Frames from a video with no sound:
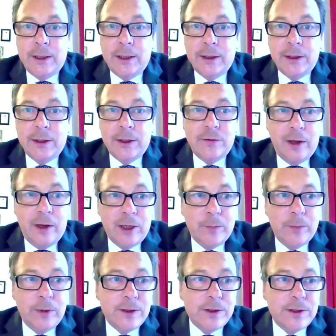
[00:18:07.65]
the
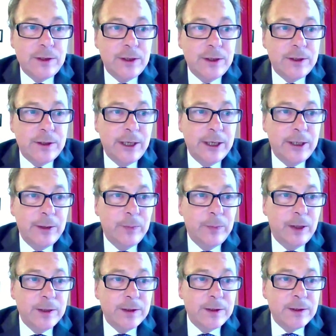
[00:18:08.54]
developments that are
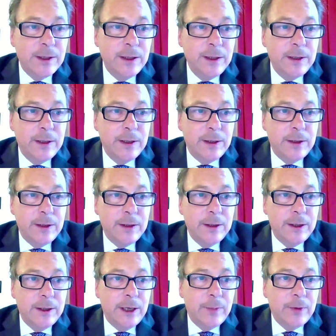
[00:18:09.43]
taking place
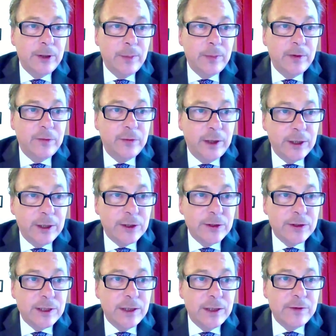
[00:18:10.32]
in Abu Dhabi
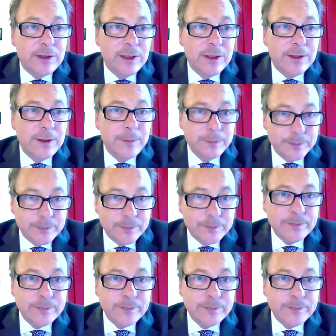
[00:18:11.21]
financial services.